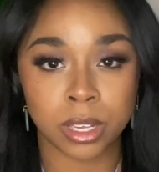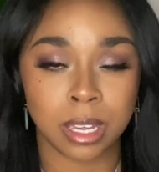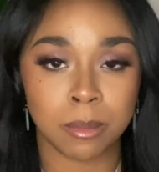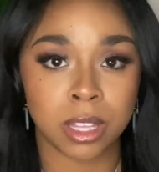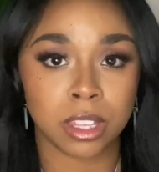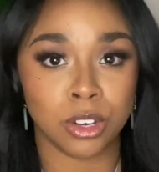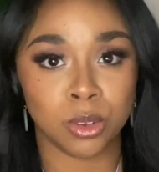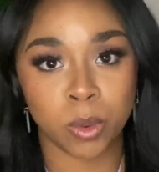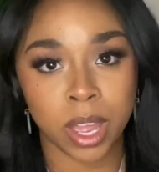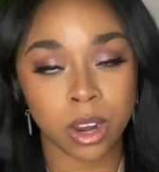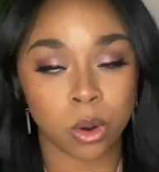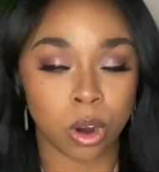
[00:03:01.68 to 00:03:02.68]
keeping the new
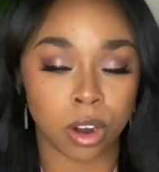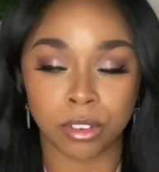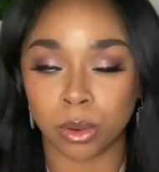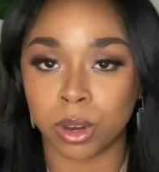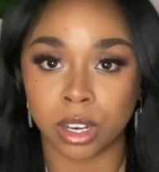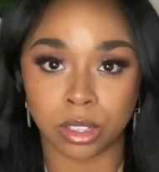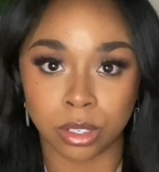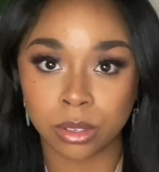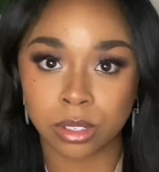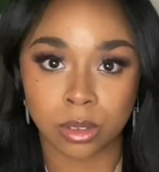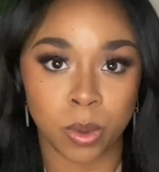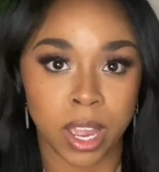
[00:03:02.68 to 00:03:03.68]
weight or if you want to
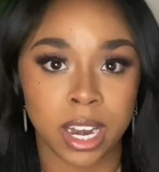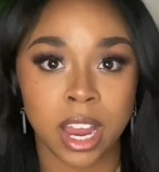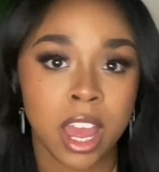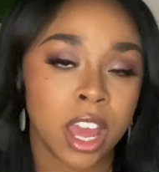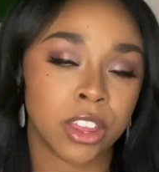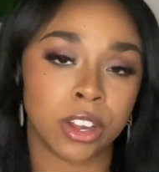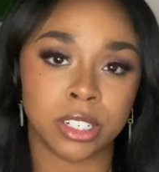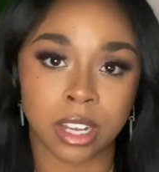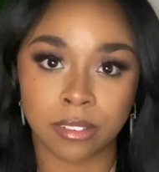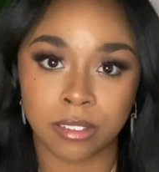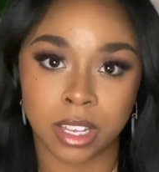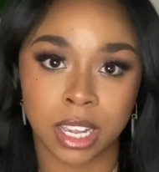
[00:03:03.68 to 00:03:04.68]
lose the weight. There are
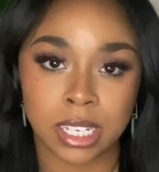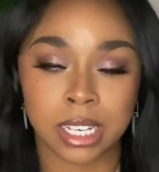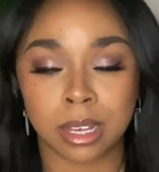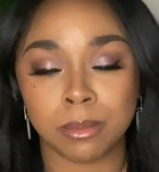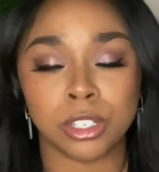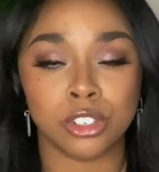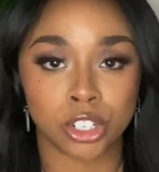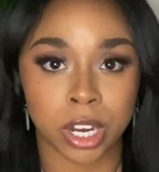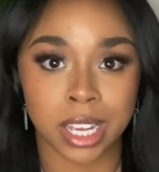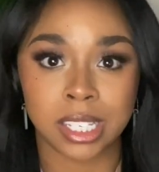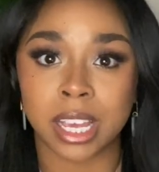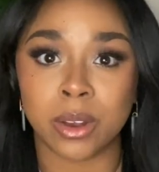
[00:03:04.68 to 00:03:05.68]
definitely tips and
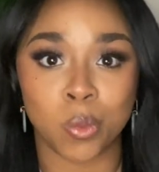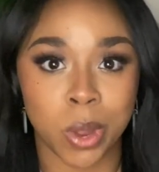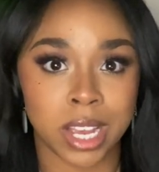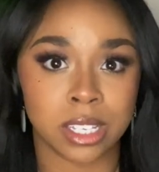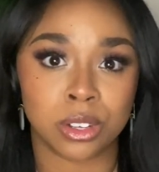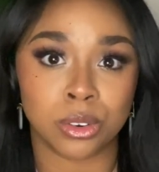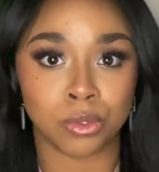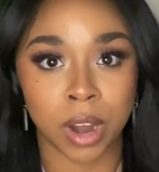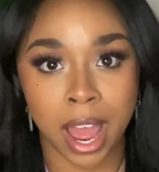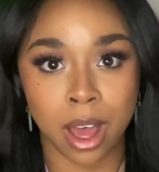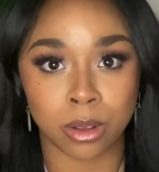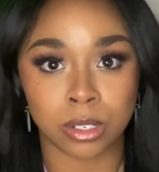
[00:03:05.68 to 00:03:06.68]
tricks and ways
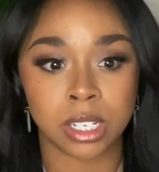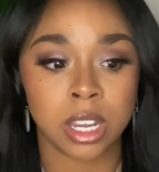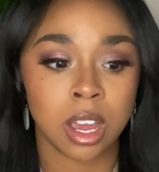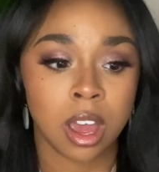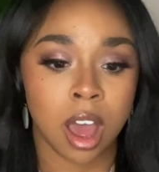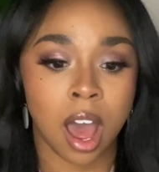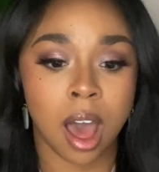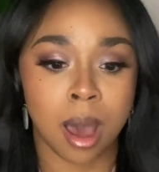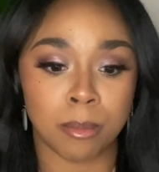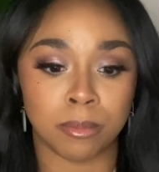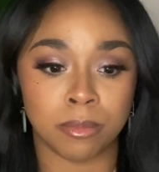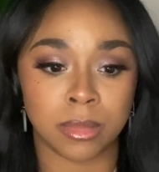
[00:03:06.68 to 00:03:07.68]
around
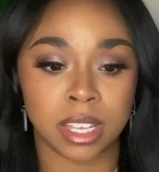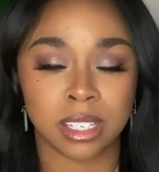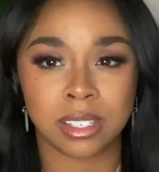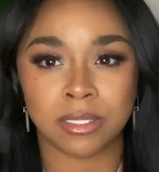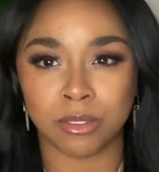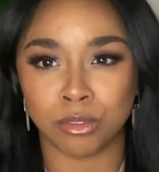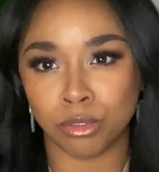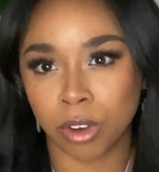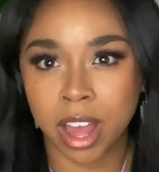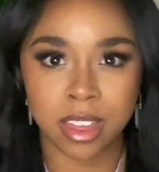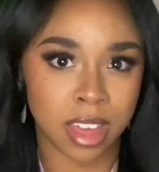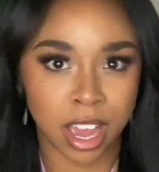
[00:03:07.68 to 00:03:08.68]
um, this
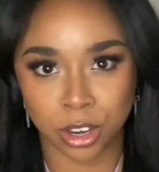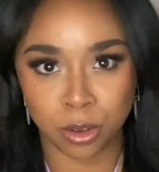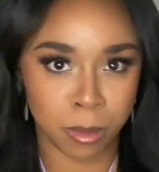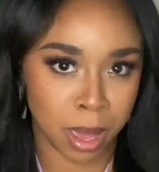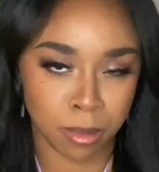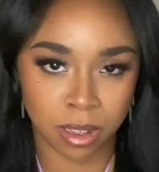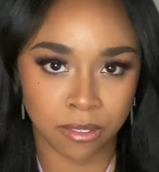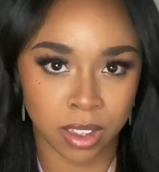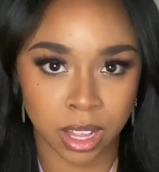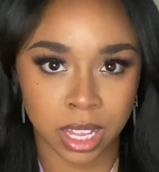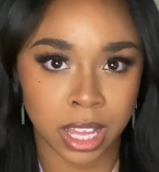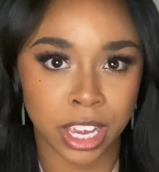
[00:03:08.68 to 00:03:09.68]
rut that you may be
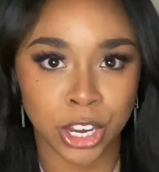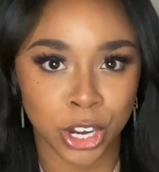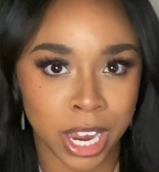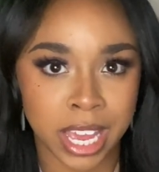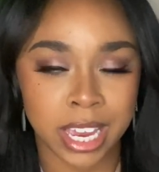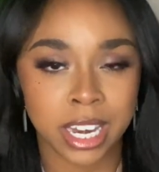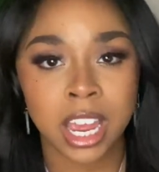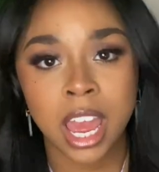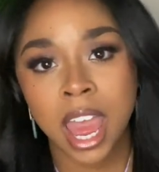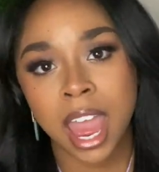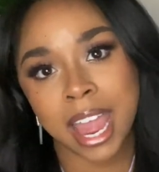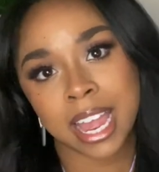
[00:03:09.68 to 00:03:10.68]
feeling like you're in.
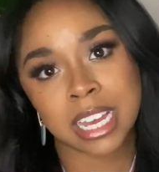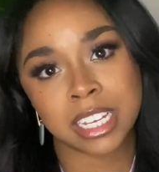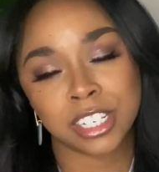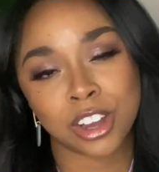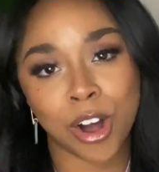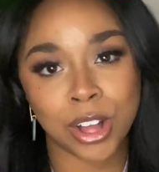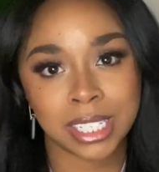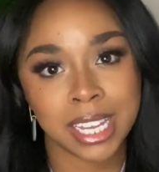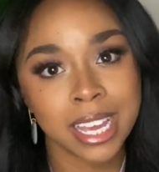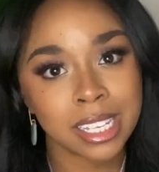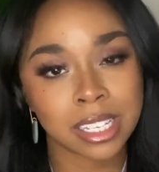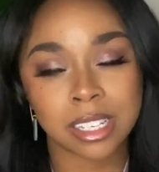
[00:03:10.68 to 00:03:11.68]
And all it
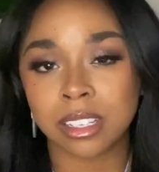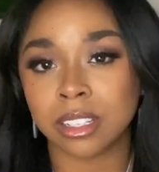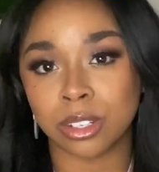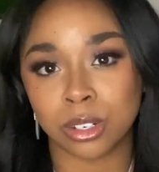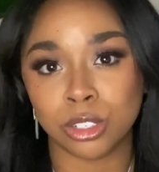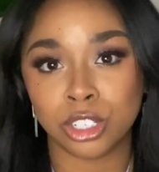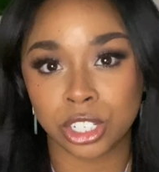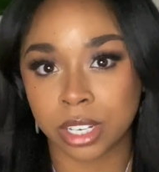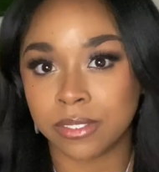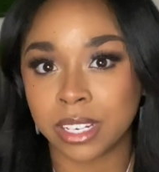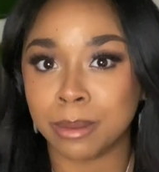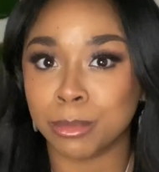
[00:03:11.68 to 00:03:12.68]
takes is a little
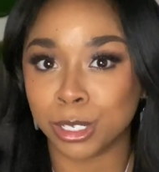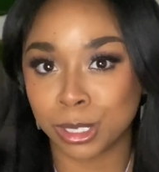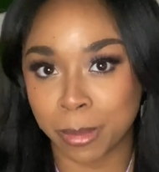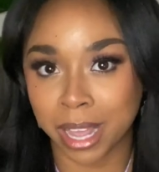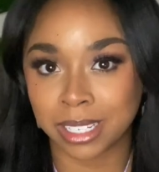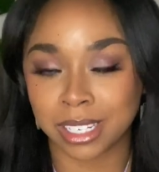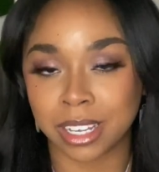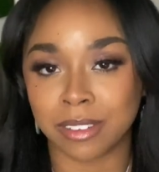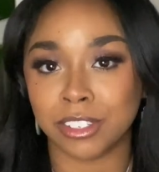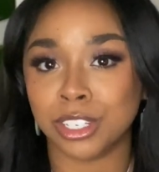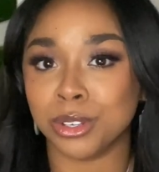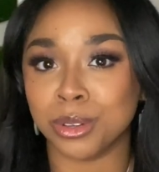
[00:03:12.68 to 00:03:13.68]
shift in
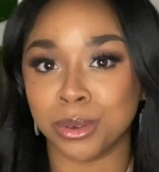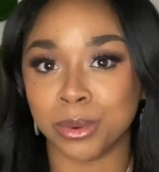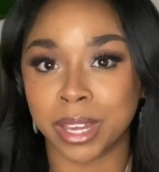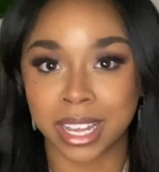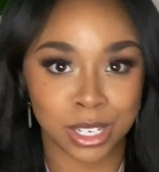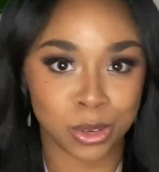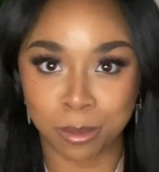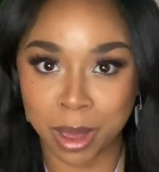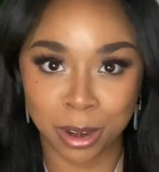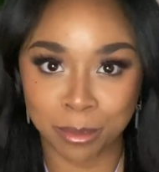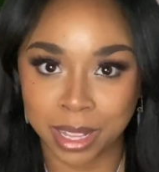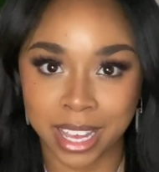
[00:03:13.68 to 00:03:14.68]
perspective to get to a
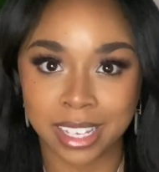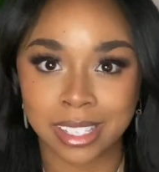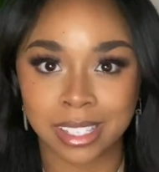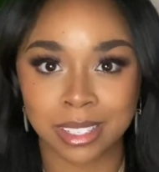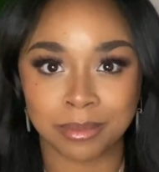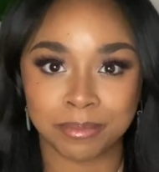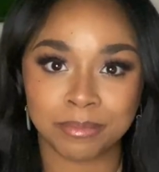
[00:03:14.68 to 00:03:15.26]
better place.